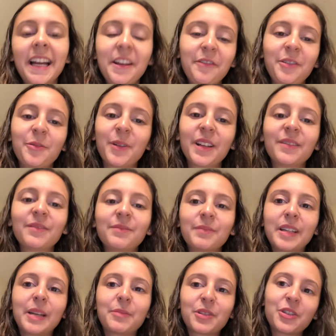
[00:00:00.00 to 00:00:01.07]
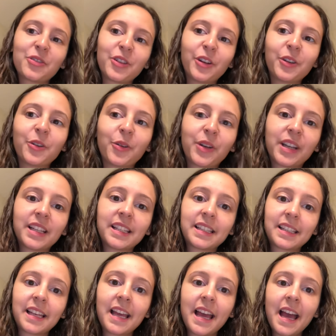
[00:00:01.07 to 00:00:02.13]
everyone, my name is Andrea Donez.
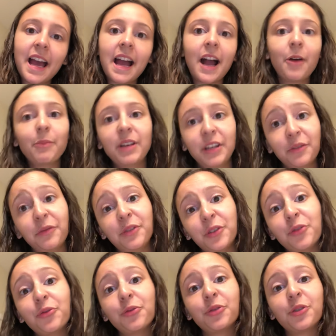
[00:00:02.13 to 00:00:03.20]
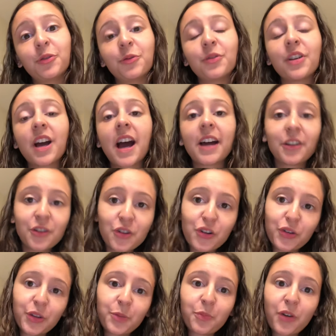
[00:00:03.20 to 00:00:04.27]
How many of you do not know
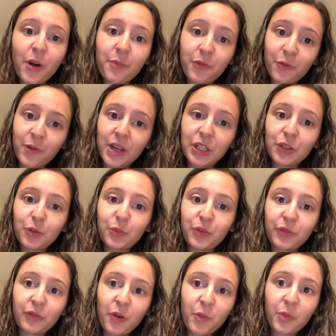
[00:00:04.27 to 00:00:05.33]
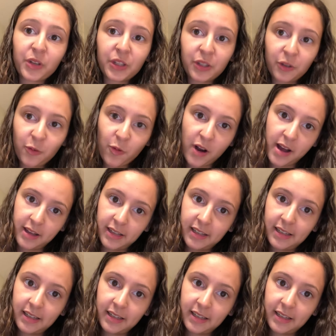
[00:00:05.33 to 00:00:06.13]
the proper way to perform a squat?